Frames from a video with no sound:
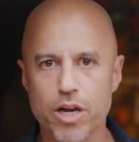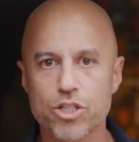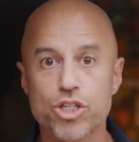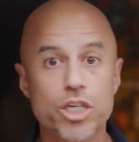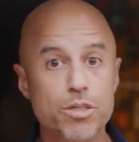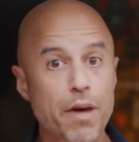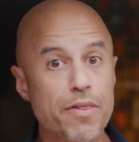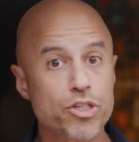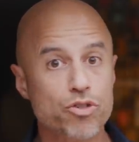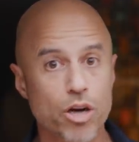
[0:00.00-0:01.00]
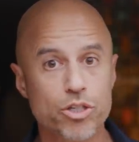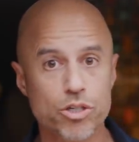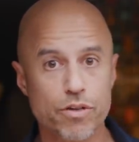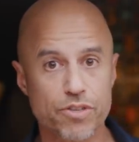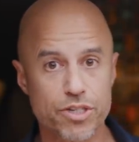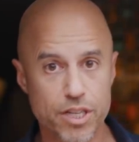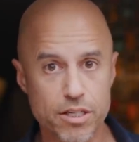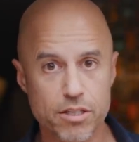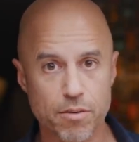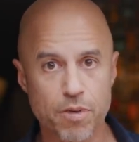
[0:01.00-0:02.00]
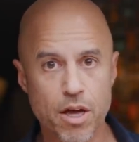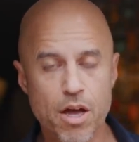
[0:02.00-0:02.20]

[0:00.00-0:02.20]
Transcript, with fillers: it's just by the structures of the system,